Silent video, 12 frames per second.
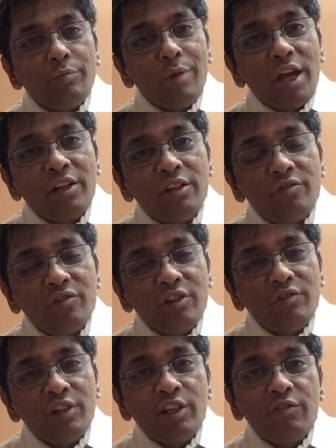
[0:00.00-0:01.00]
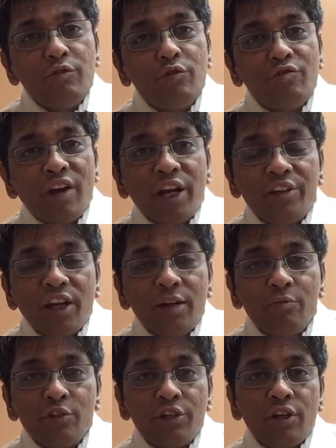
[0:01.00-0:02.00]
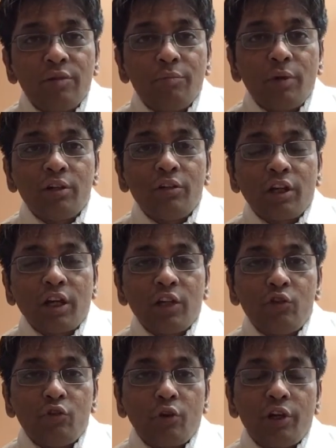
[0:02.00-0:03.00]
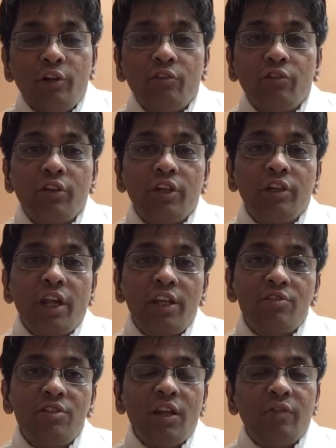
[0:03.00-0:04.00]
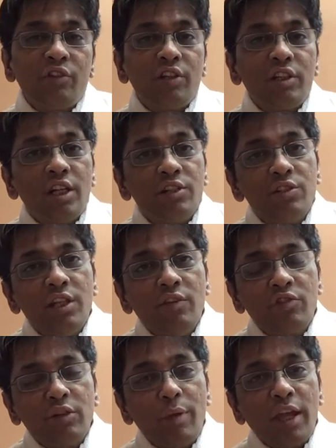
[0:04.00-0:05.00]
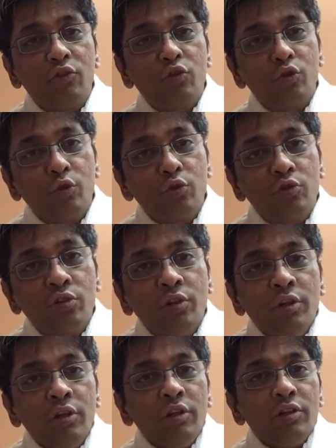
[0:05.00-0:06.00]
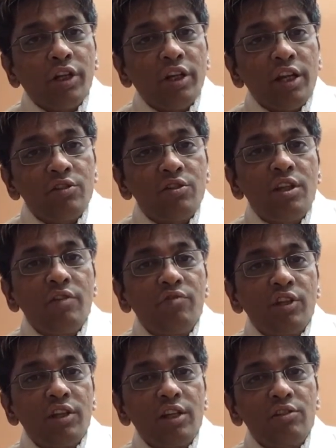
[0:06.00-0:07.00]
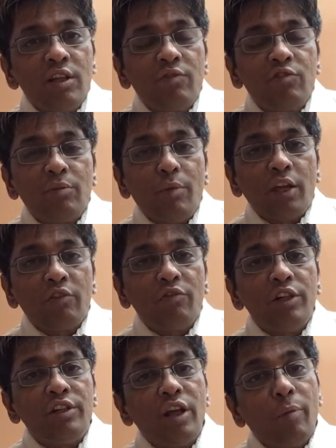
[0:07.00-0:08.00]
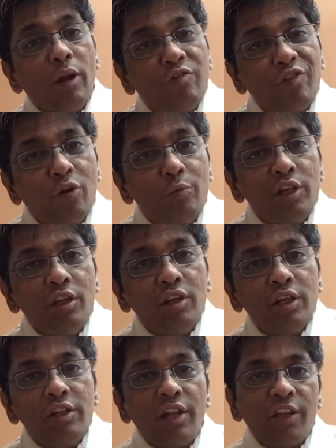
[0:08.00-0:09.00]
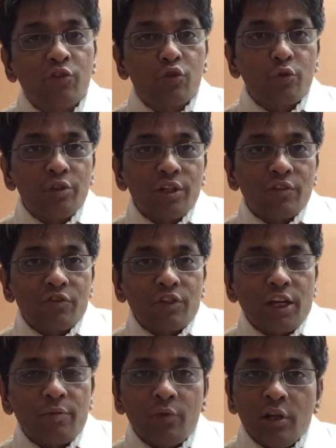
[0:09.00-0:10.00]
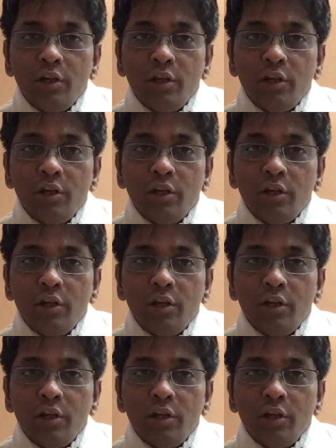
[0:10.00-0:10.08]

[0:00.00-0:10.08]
Bank Nifty will give you 5 times return, but the consolidation in HDFC and HDFC Bank shows that HDFC and HDFC Bank will double from here in next 2 years time.